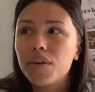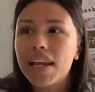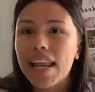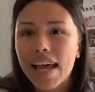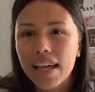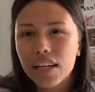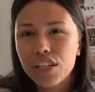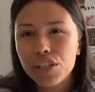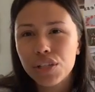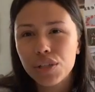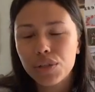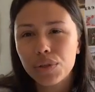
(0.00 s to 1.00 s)
like
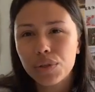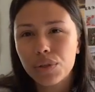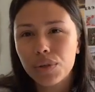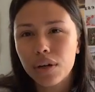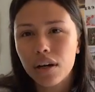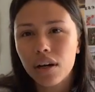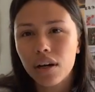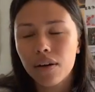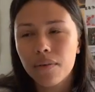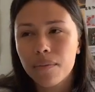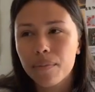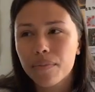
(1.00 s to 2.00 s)
to
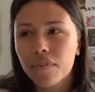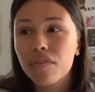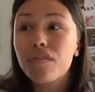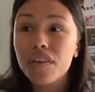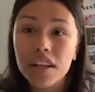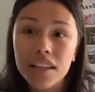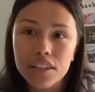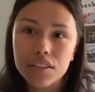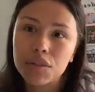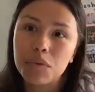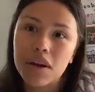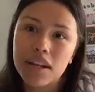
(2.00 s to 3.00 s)
feel
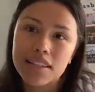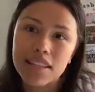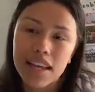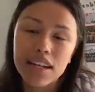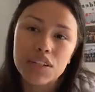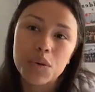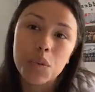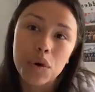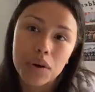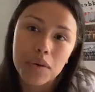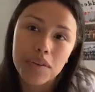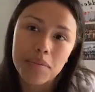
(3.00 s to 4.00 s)
into what it's like to
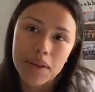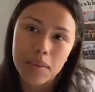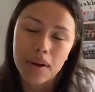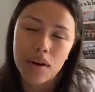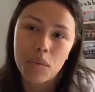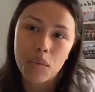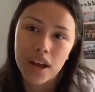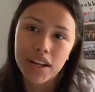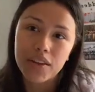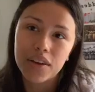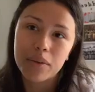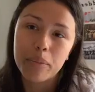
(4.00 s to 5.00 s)
work with me one-on-one,
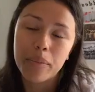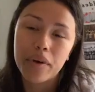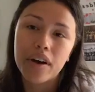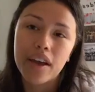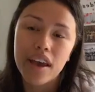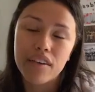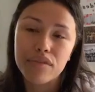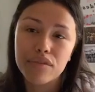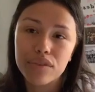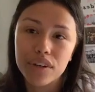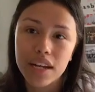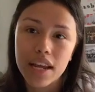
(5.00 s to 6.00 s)
you can book a
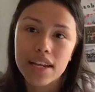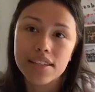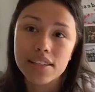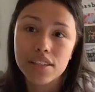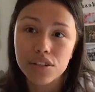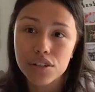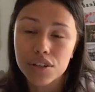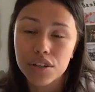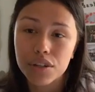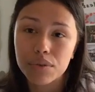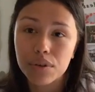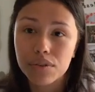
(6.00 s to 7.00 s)
free
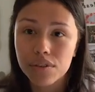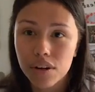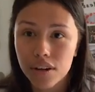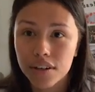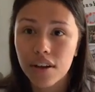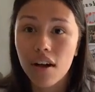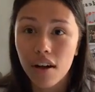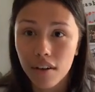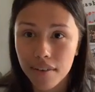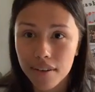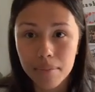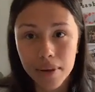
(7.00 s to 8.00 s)
Sister Rose Heart call
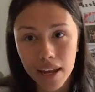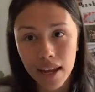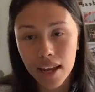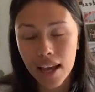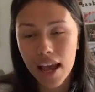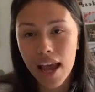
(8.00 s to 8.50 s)
with me,